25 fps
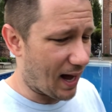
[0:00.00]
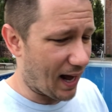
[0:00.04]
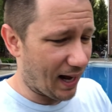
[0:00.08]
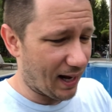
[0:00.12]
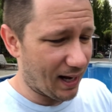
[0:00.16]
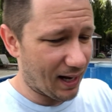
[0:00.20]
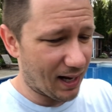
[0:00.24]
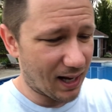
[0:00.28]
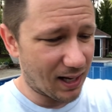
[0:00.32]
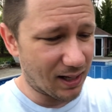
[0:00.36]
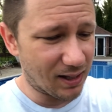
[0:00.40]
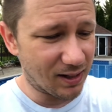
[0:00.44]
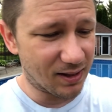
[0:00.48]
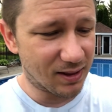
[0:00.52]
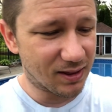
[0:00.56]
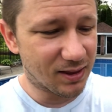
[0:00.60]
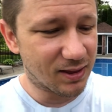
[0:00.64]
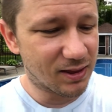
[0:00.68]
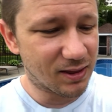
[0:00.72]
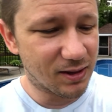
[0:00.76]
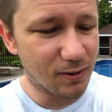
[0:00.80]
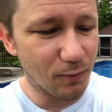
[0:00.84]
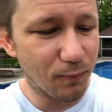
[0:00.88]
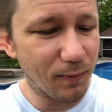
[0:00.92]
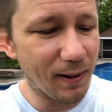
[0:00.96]
And
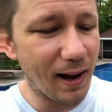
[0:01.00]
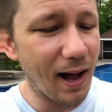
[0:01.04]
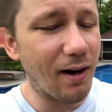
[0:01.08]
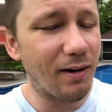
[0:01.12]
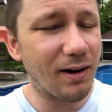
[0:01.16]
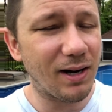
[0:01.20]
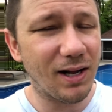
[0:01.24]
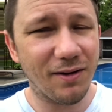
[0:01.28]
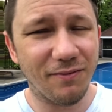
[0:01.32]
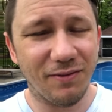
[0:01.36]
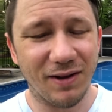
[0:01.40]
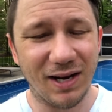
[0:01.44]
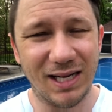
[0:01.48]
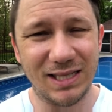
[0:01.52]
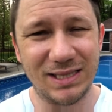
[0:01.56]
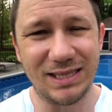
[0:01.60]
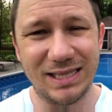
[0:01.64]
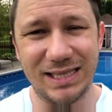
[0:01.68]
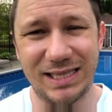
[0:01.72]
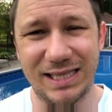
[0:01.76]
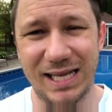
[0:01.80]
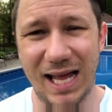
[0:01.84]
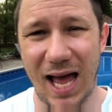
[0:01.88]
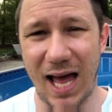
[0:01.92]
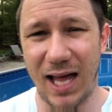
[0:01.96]
the reality of it
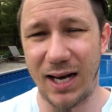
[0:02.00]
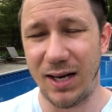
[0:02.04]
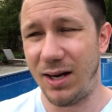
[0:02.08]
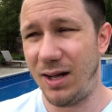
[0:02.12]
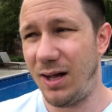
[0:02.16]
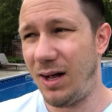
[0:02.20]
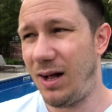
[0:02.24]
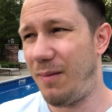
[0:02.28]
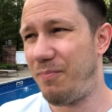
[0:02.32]
is that